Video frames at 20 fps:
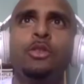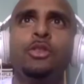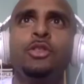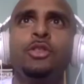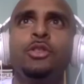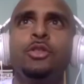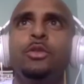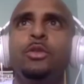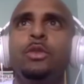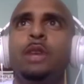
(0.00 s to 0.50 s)

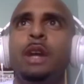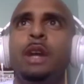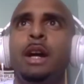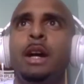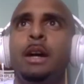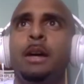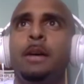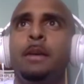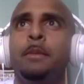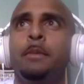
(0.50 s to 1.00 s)
you
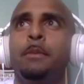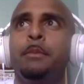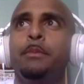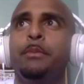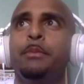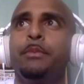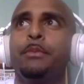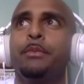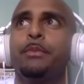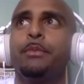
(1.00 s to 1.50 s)

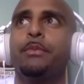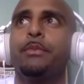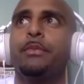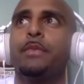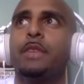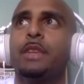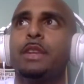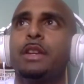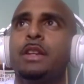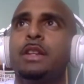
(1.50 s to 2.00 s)

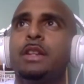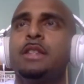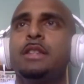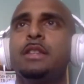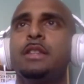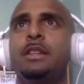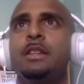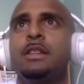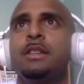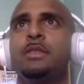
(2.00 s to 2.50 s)

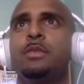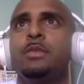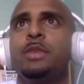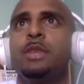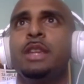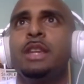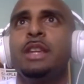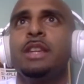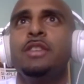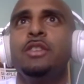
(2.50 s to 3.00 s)
because with
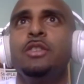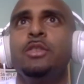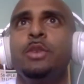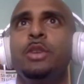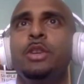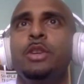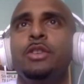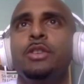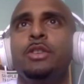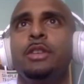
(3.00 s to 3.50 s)

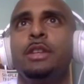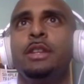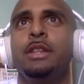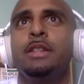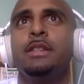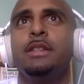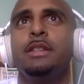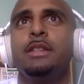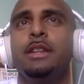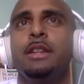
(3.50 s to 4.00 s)
intuition
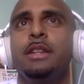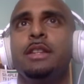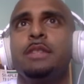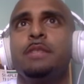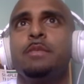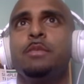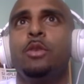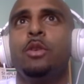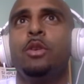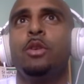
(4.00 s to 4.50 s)
it's
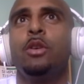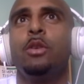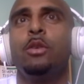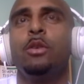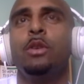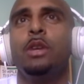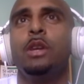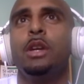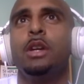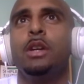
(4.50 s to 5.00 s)
more
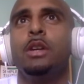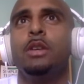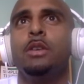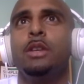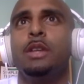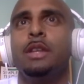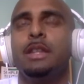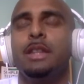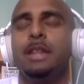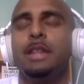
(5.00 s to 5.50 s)

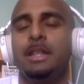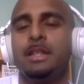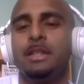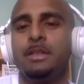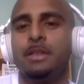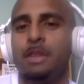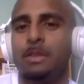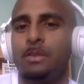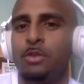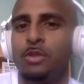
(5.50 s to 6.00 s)
it's
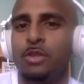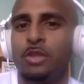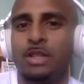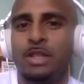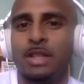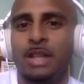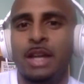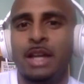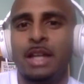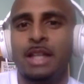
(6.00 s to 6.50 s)
would you
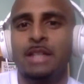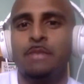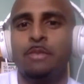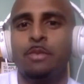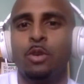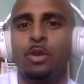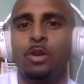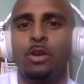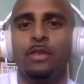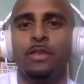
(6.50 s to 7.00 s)
say it's
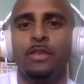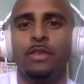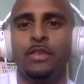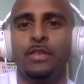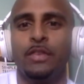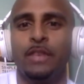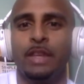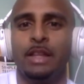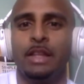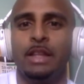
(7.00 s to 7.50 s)
more of a
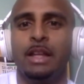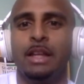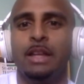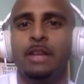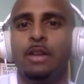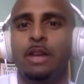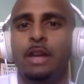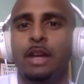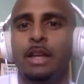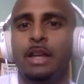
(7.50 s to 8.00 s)
feeling,
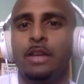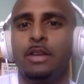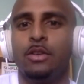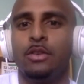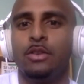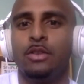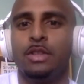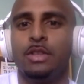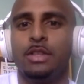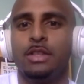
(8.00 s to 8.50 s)
like
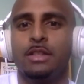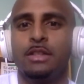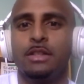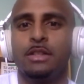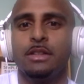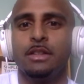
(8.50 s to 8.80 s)
it's